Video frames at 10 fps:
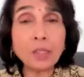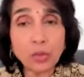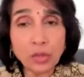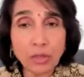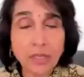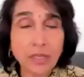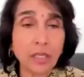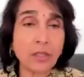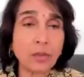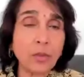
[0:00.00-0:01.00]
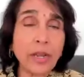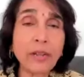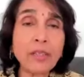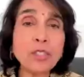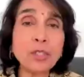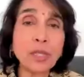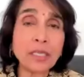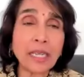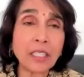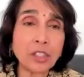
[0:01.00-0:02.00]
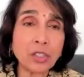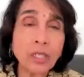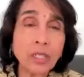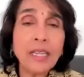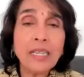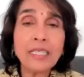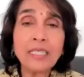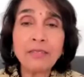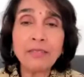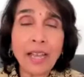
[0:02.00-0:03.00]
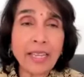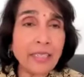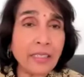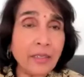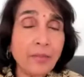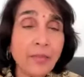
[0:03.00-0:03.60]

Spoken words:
to the result. Where is your attention divided?